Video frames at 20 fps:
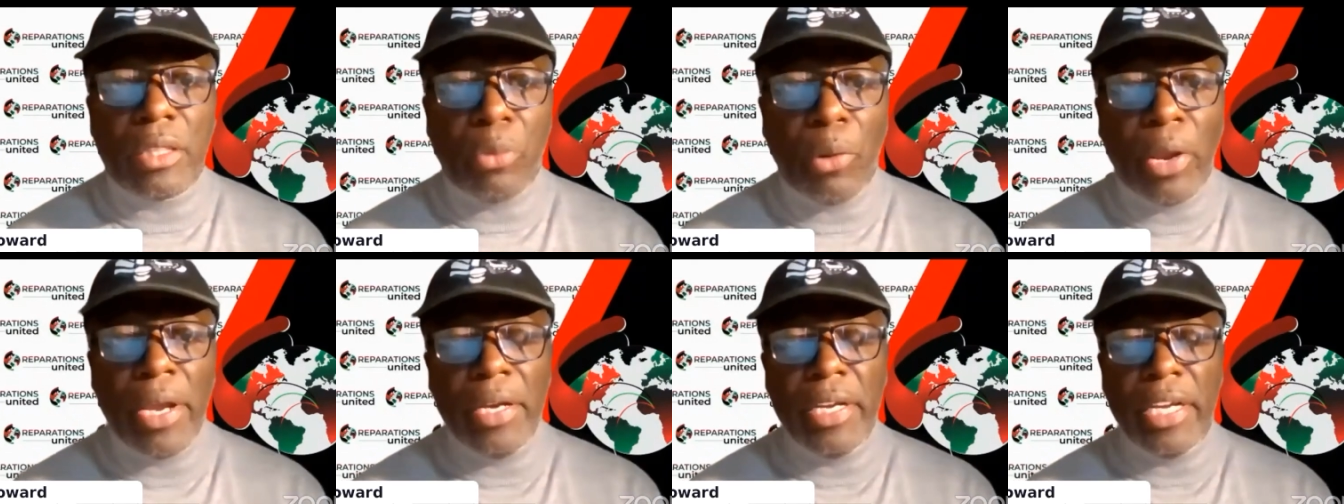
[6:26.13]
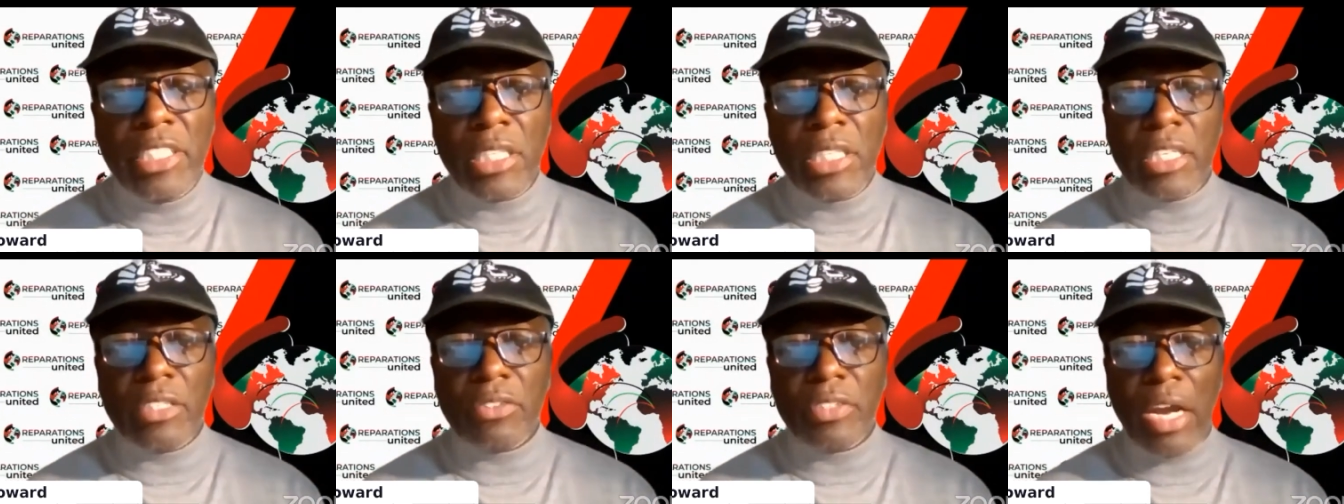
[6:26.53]
3
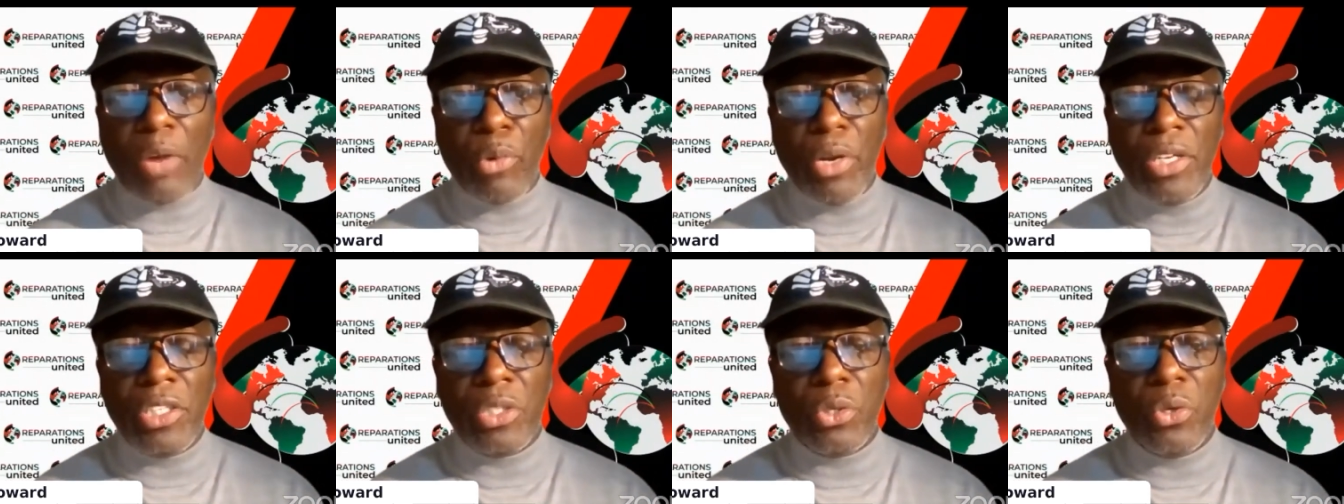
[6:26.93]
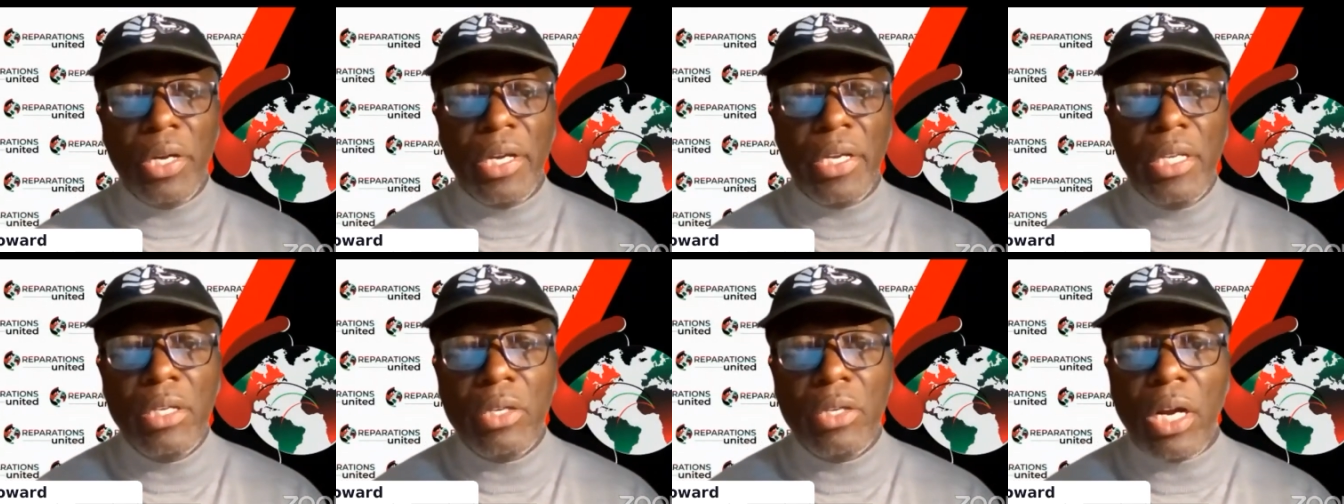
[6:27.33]
initiatives that we're
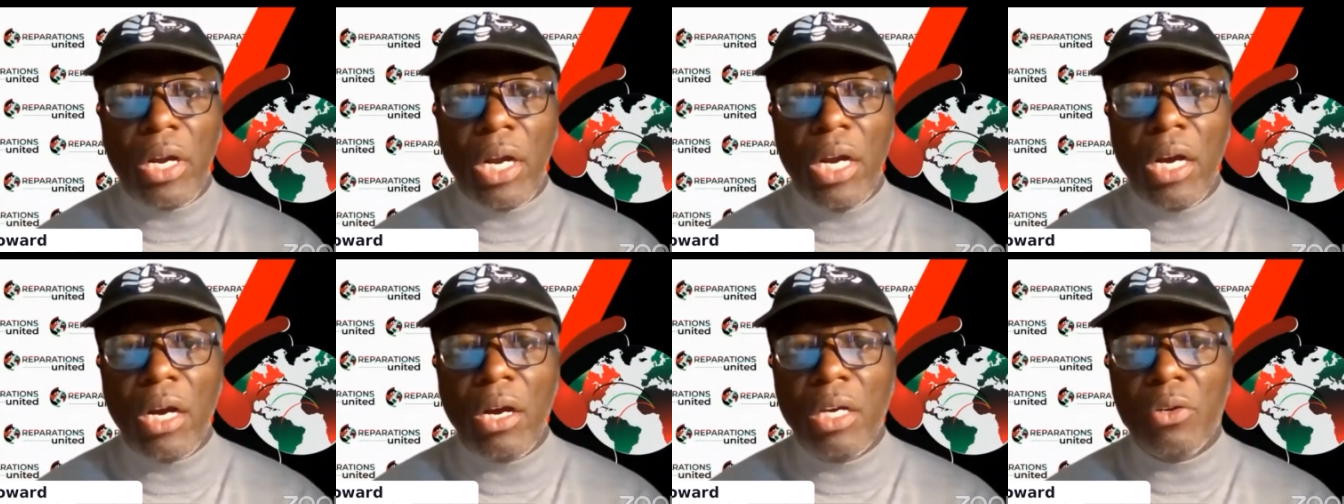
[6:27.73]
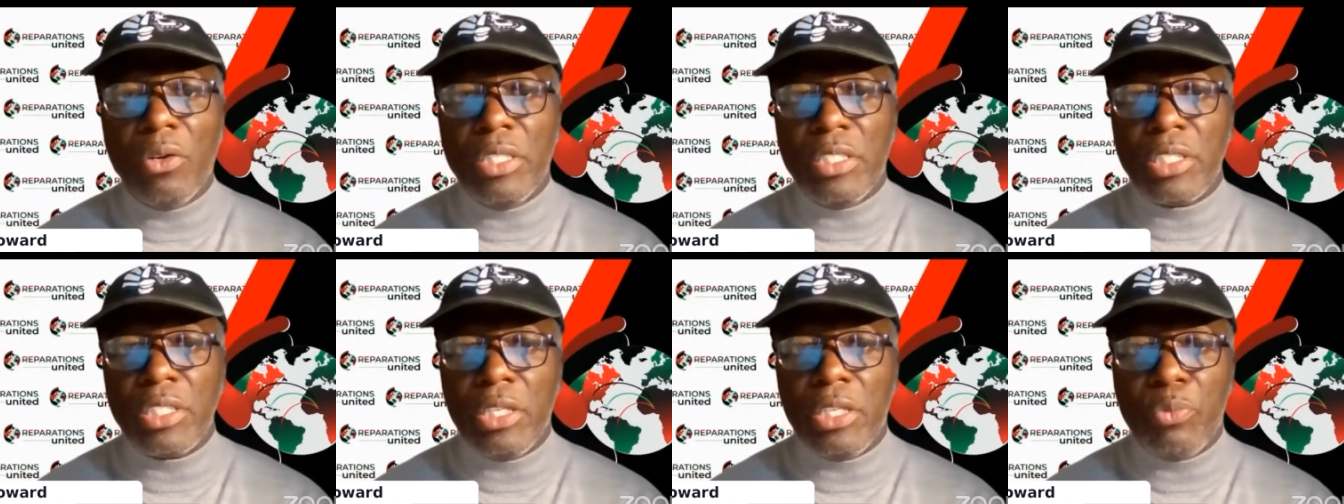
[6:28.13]
doing
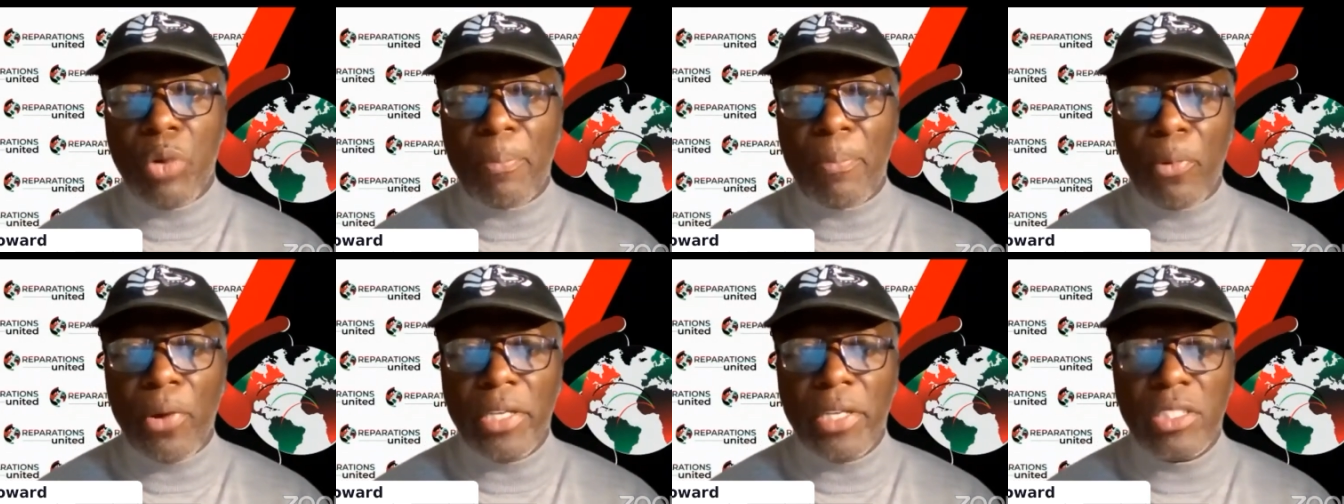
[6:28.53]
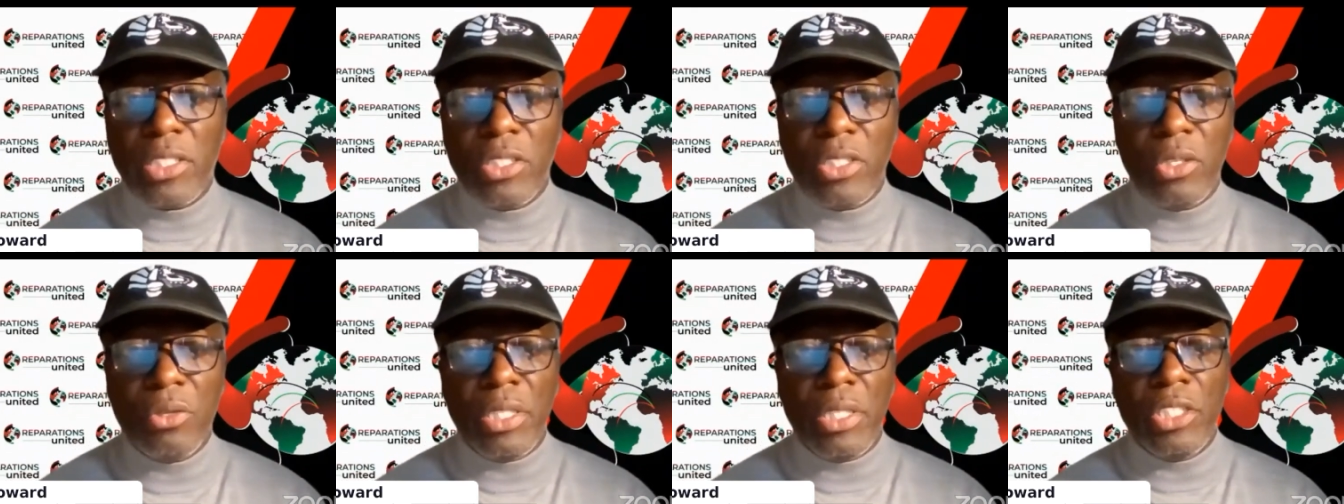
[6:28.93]
is the
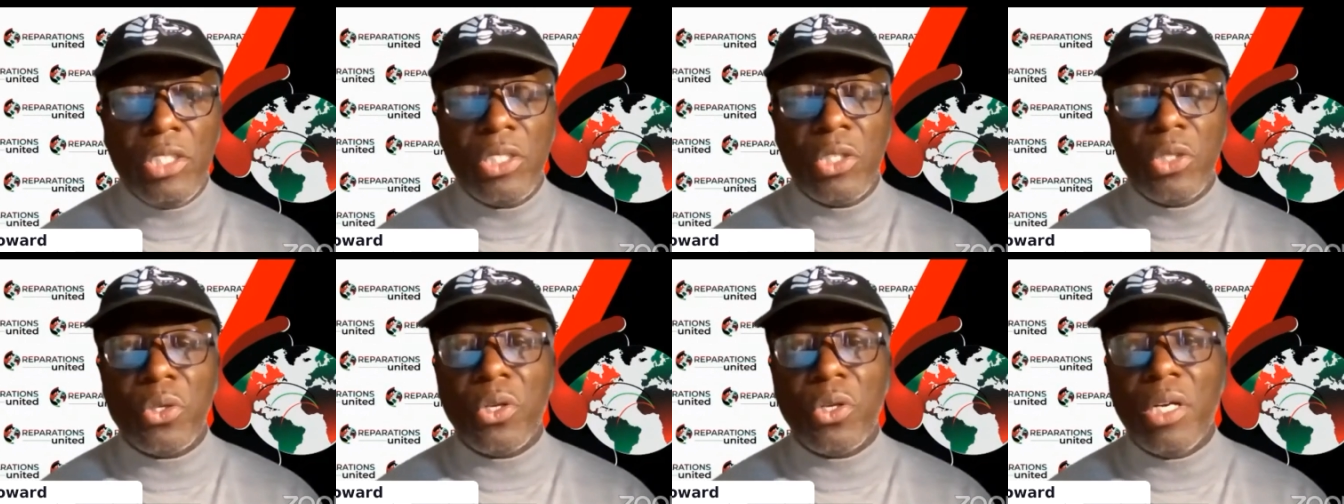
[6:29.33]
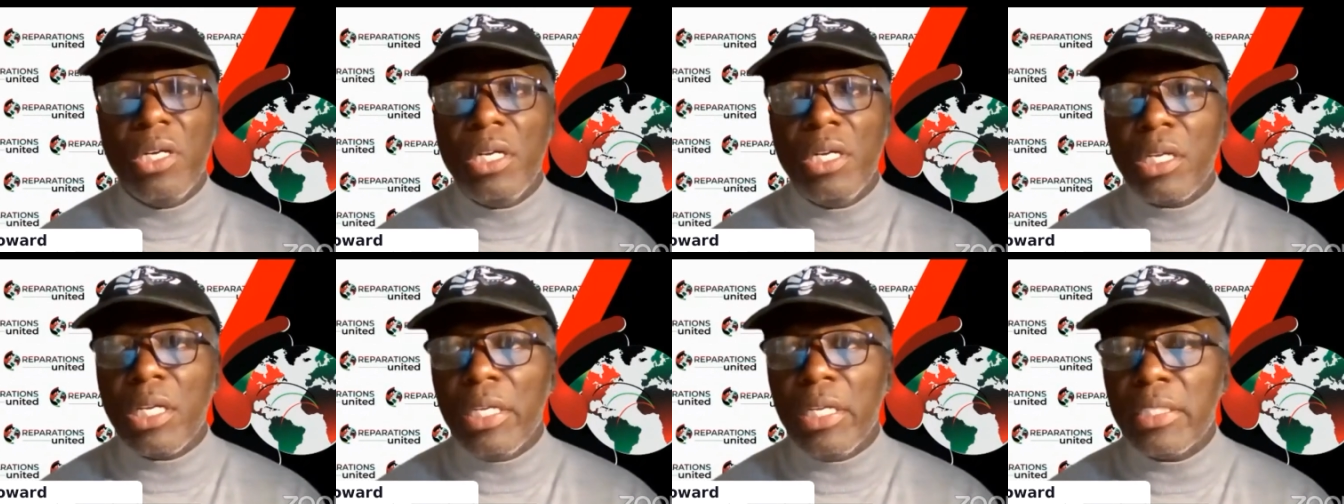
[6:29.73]
Reparations Unity
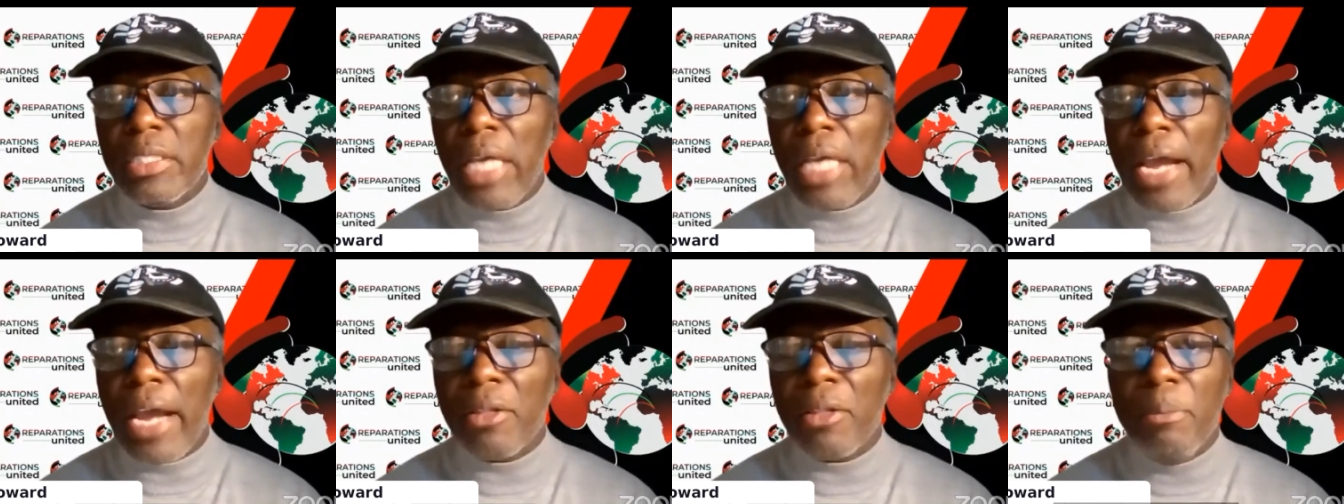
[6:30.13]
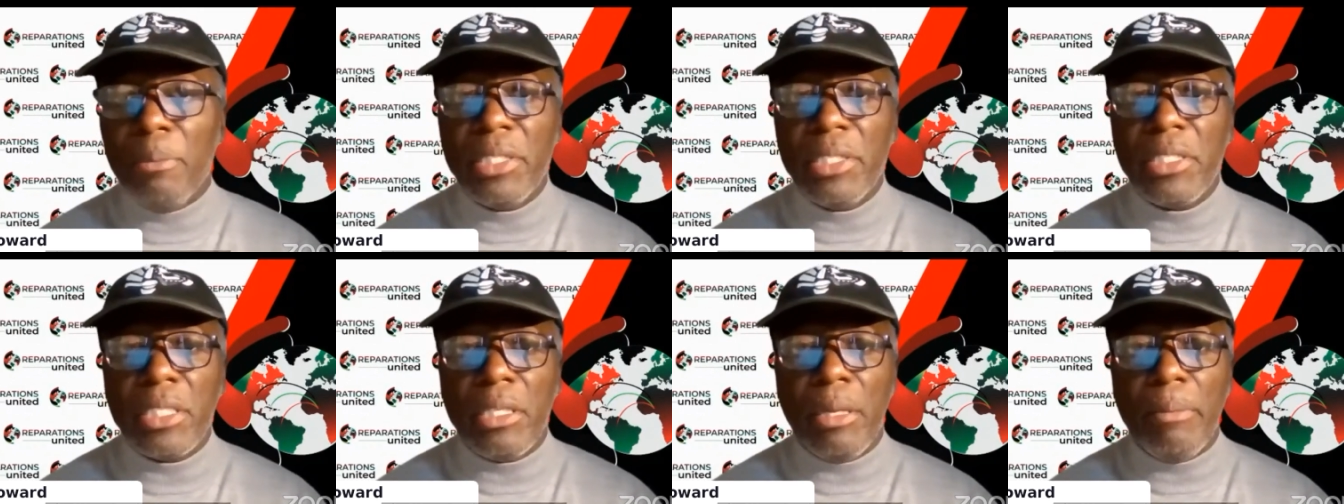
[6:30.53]
Tour, entitled The
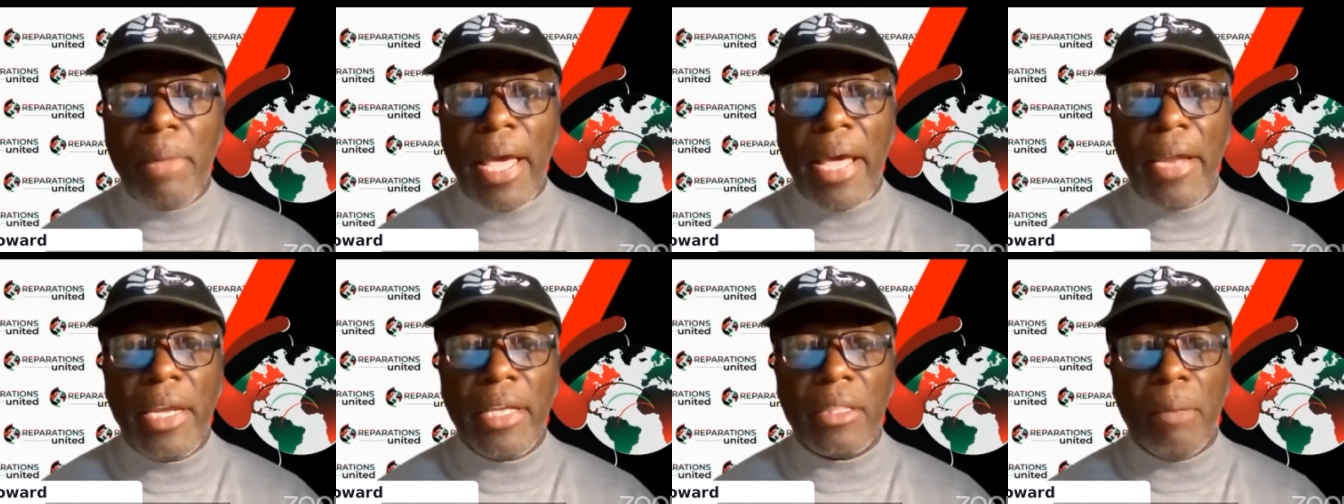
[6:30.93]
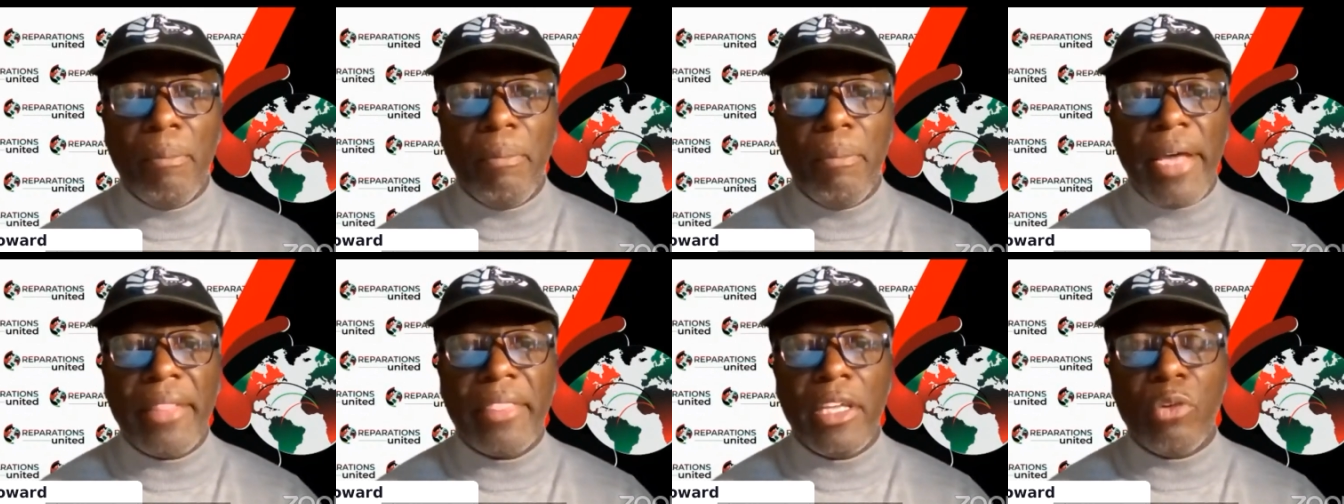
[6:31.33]
Mission and Mandate, the
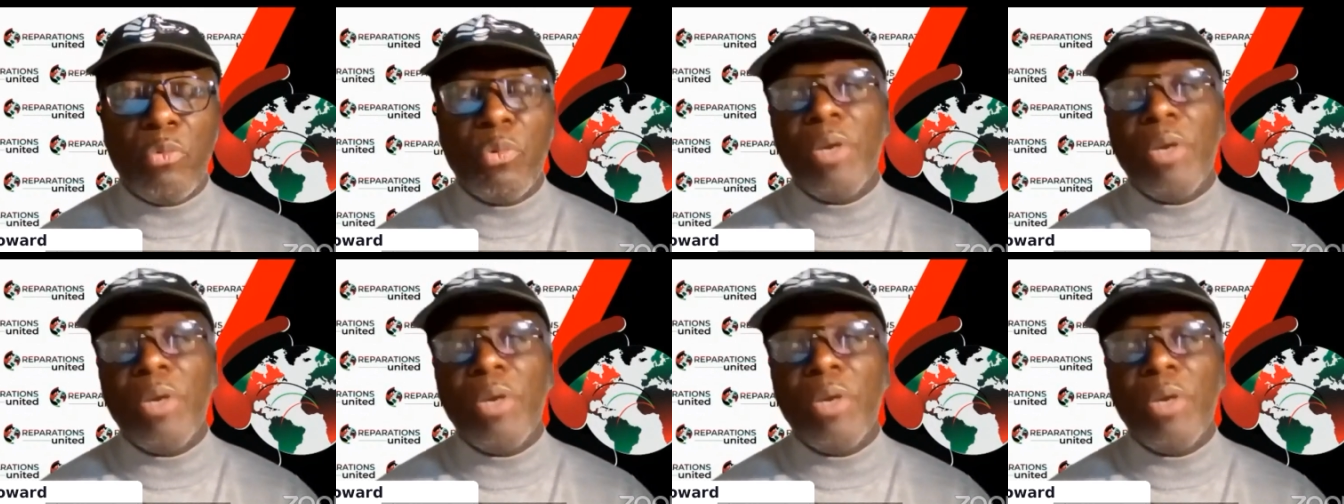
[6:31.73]
Method.